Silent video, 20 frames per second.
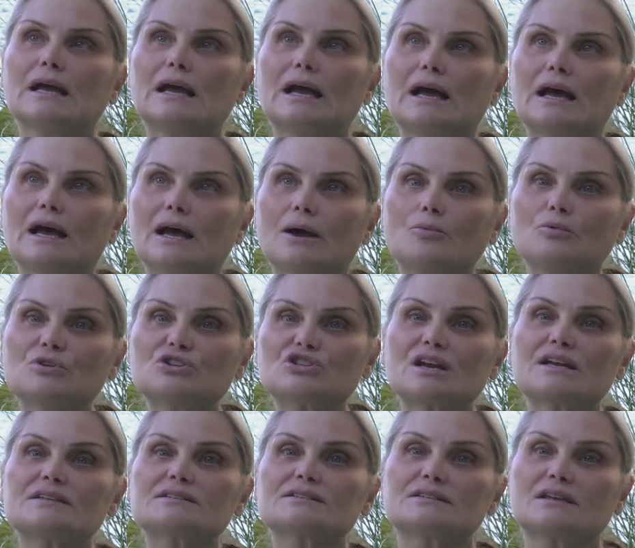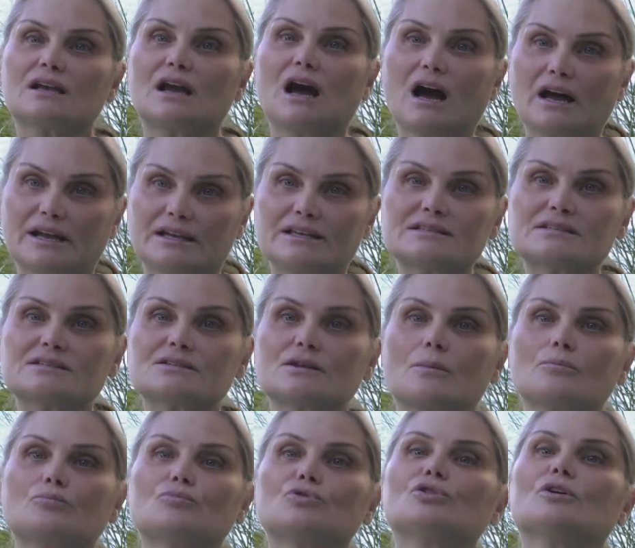Uh, which has the highest
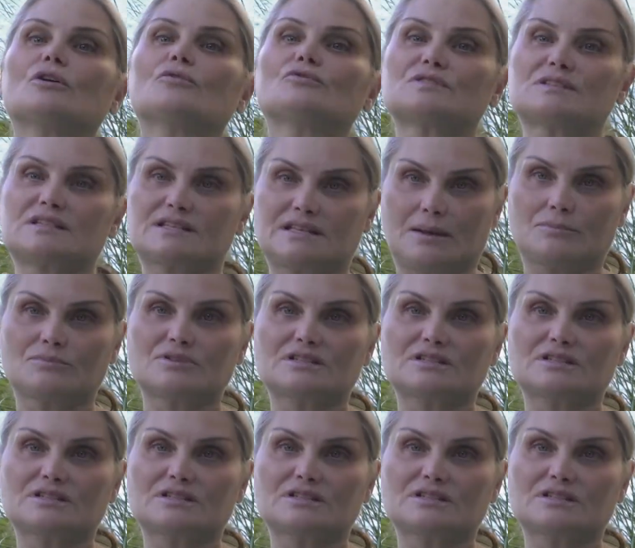number of stem